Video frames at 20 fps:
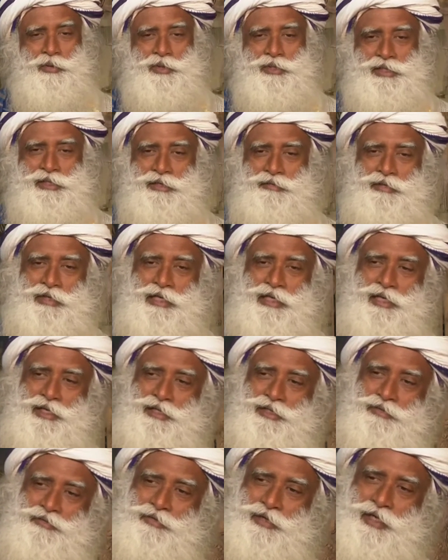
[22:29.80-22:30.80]
70
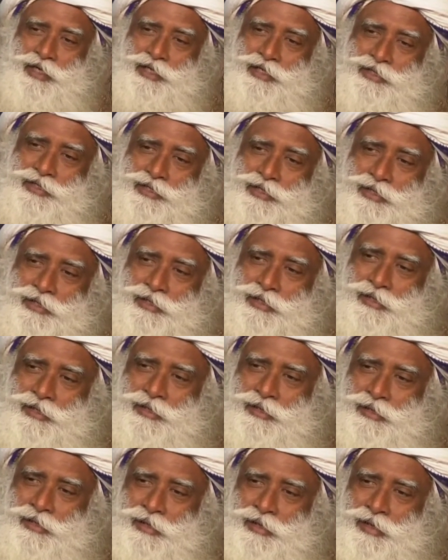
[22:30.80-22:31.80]
years of age,
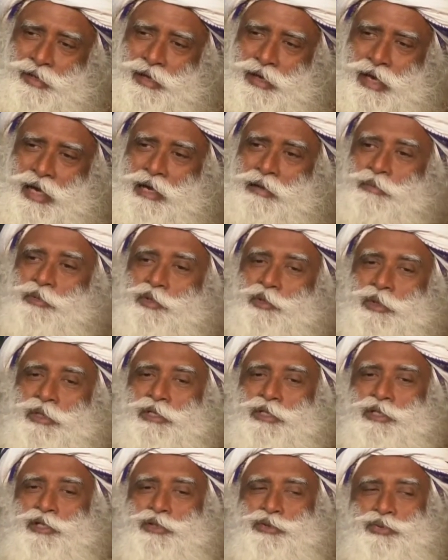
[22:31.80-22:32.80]
I'm
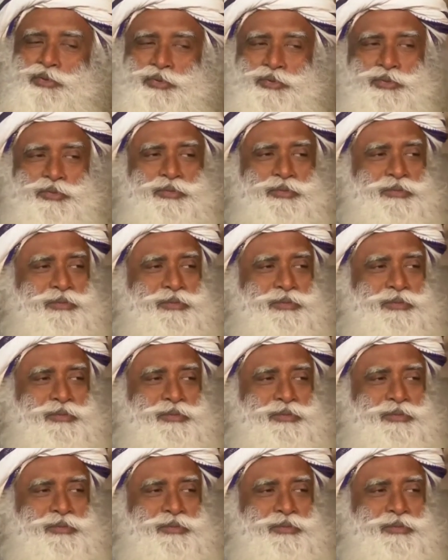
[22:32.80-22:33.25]
22,